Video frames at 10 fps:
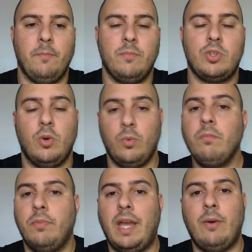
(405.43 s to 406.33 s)
So
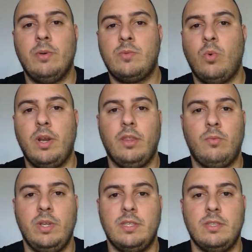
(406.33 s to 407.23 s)
that was one of the
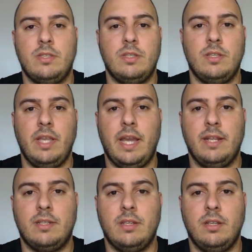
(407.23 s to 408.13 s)
reasons
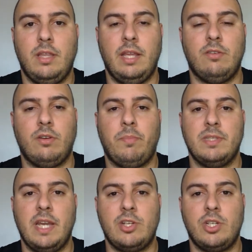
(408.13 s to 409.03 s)
that they took
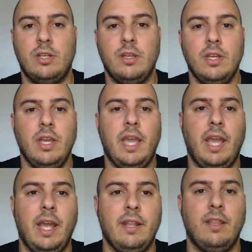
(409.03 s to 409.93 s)
possession,
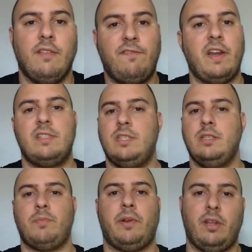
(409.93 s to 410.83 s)
and then the fight
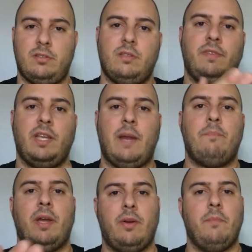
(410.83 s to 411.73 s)
scenes progressively got
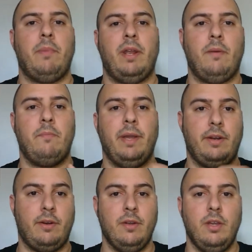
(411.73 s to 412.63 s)
better and better and
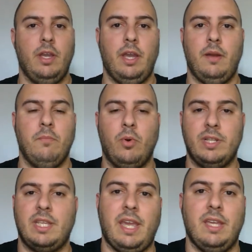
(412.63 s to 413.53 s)
better, more
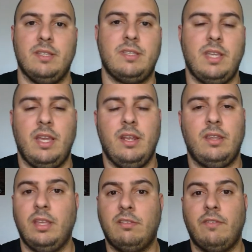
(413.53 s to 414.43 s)
intense and
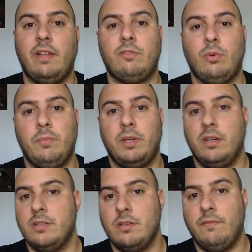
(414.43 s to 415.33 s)
things of that sort
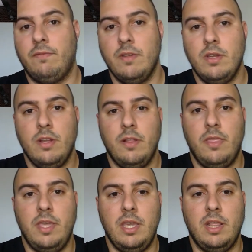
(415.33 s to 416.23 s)
because of
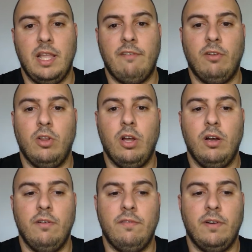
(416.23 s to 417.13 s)
the level
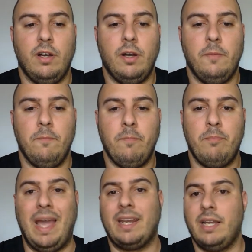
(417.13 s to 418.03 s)
of
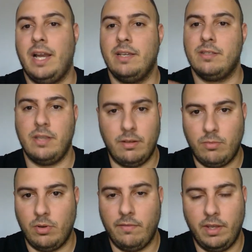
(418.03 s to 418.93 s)
bad guys that
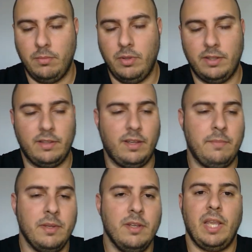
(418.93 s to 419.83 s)
were available at that time.